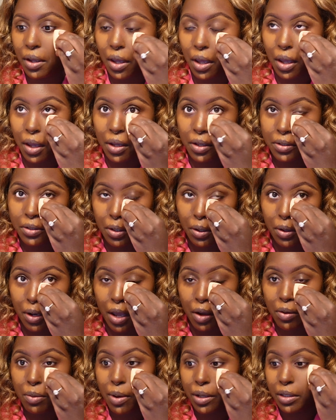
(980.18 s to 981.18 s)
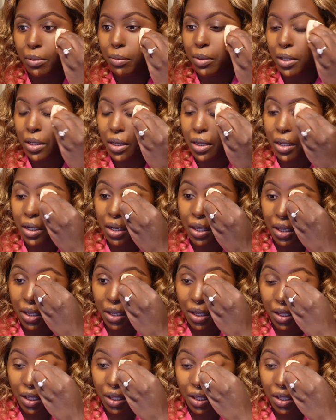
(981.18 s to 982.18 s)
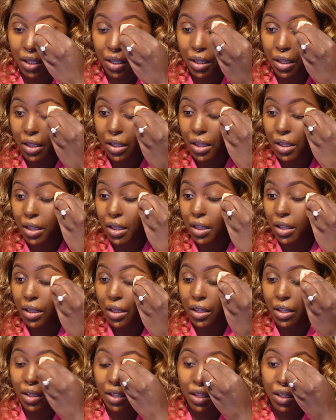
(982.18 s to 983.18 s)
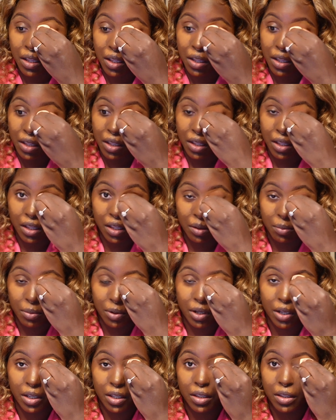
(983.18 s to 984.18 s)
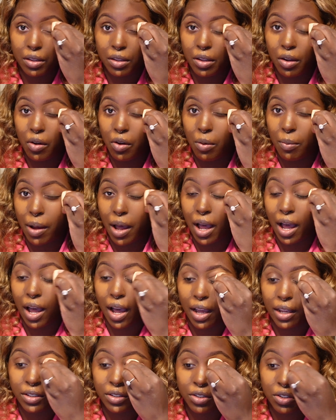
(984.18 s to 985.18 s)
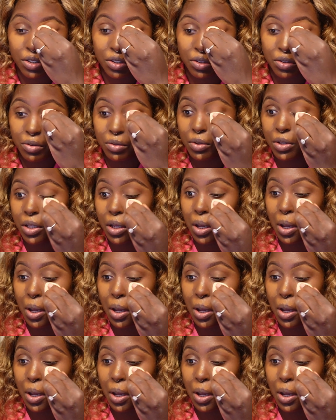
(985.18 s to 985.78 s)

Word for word: Okay, so now we're about to blend. Go on my eyes too.